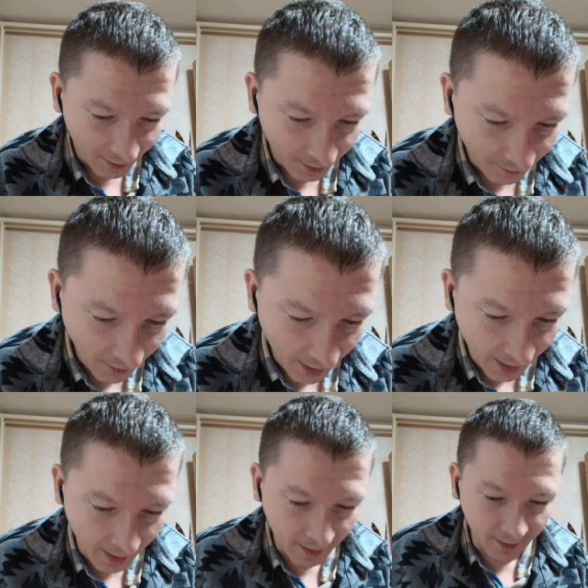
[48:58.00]

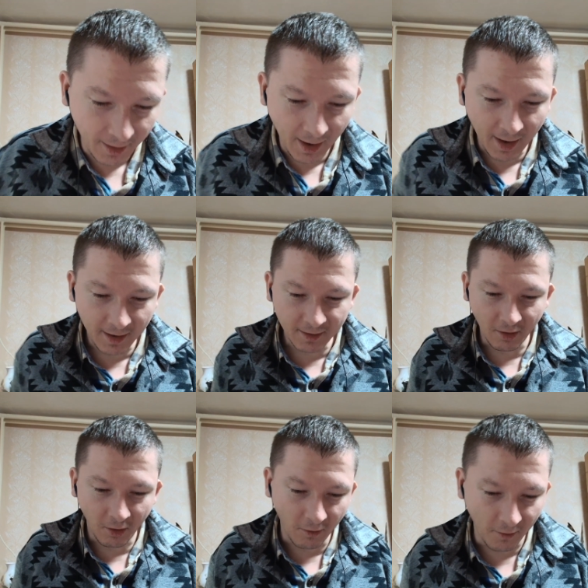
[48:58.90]
Viera and the case
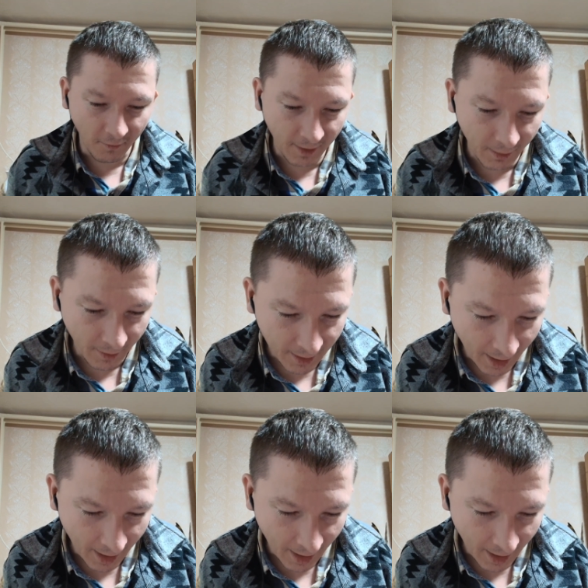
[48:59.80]
of the velvet